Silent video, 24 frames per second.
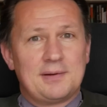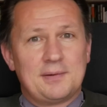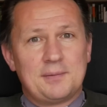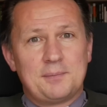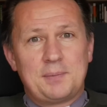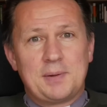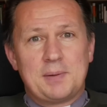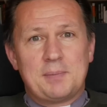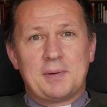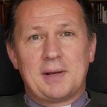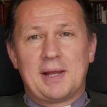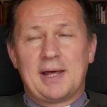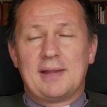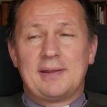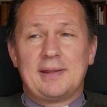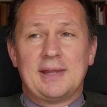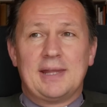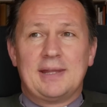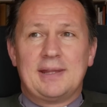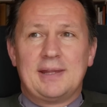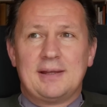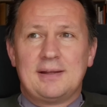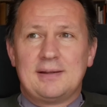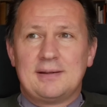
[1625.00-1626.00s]
people out
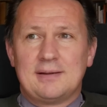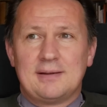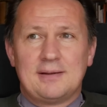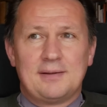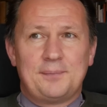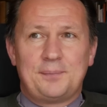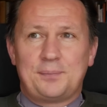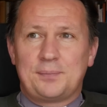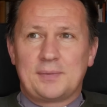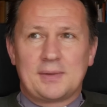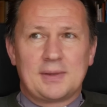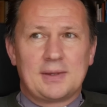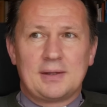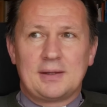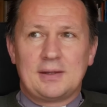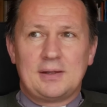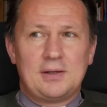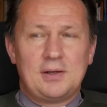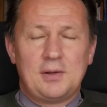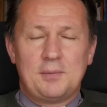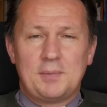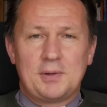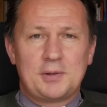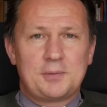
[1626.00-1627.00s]
there, that
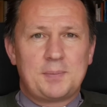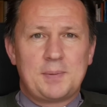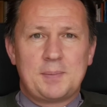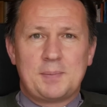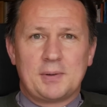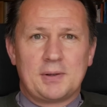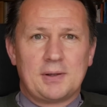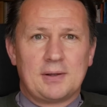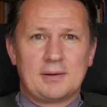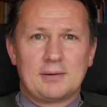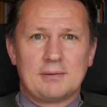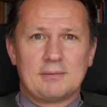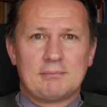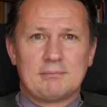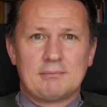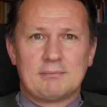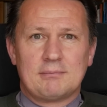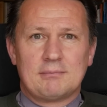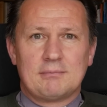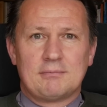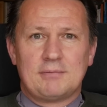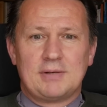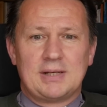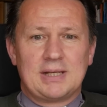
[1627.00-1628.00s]
most people don't
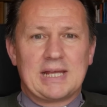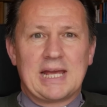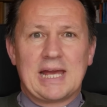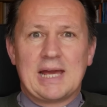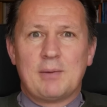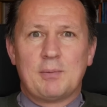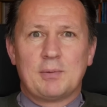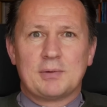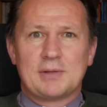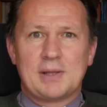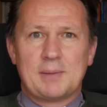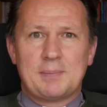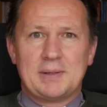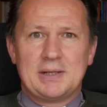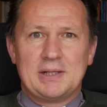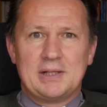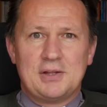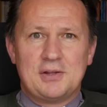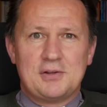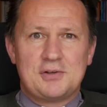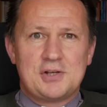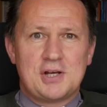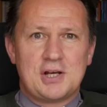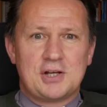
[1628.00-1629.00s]
really care what's happening in
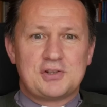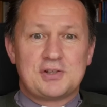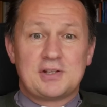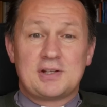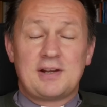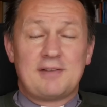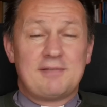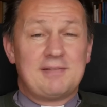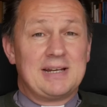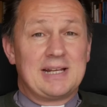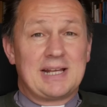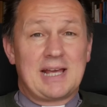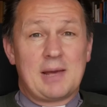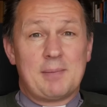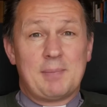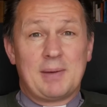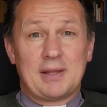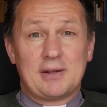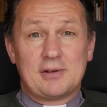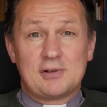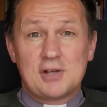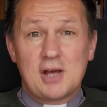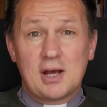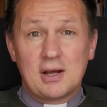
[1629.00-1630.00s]
the church. They don't really care
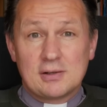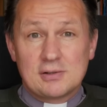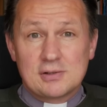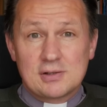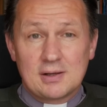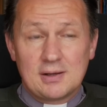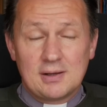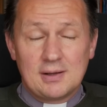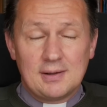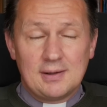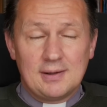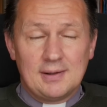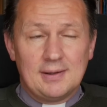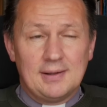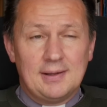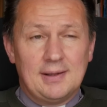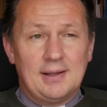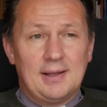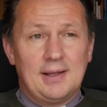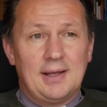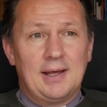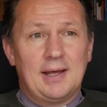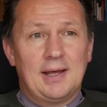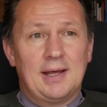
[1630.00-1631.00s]
about the church,
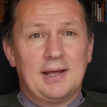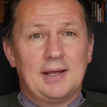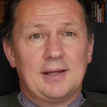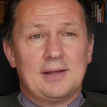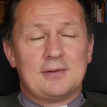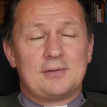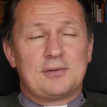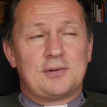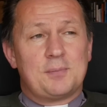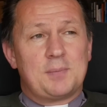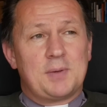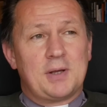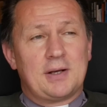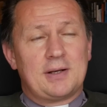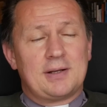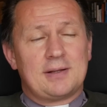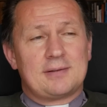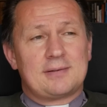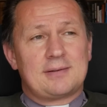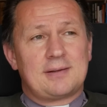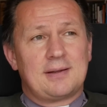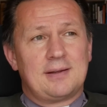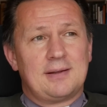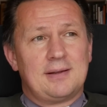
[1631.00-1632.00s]
to be
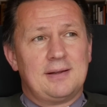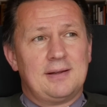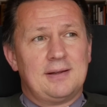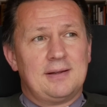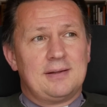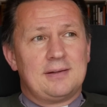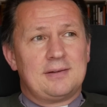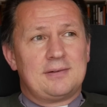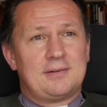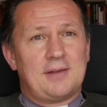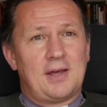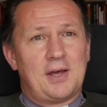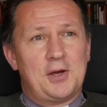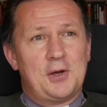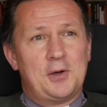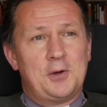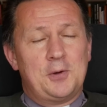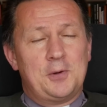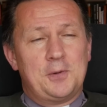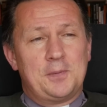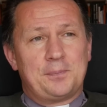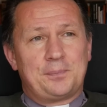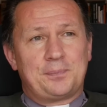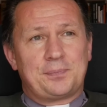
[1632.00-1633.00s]
honest.
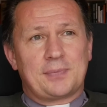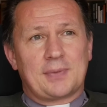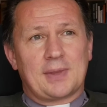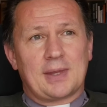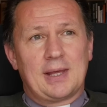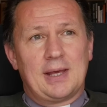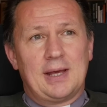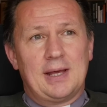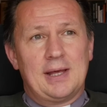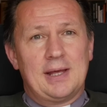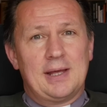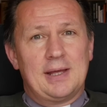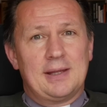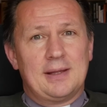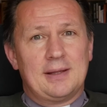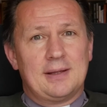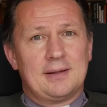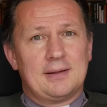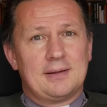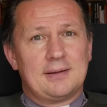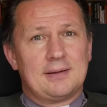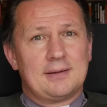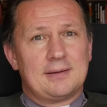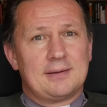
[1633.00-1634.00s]
So
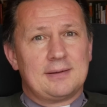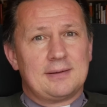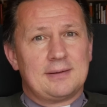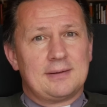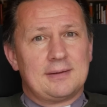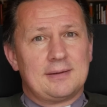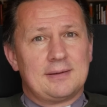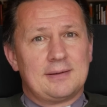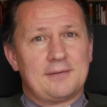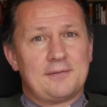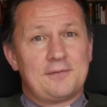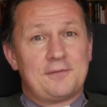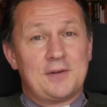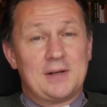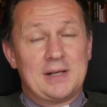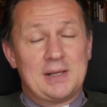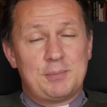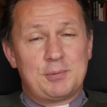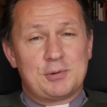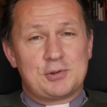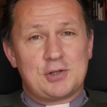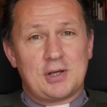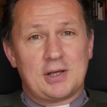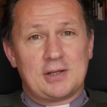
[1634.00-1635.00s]
for
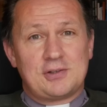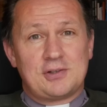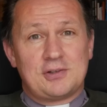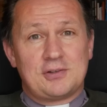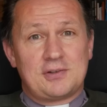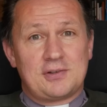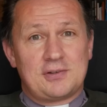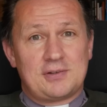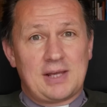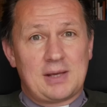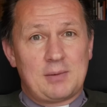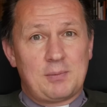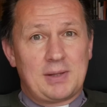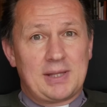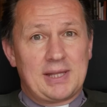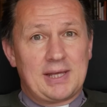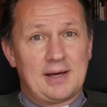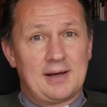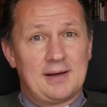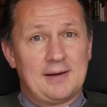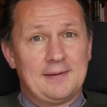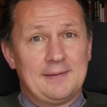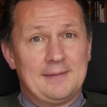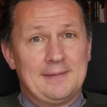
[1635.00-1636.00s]
liberal churches to say where they
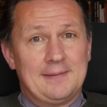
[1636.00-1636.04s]
are,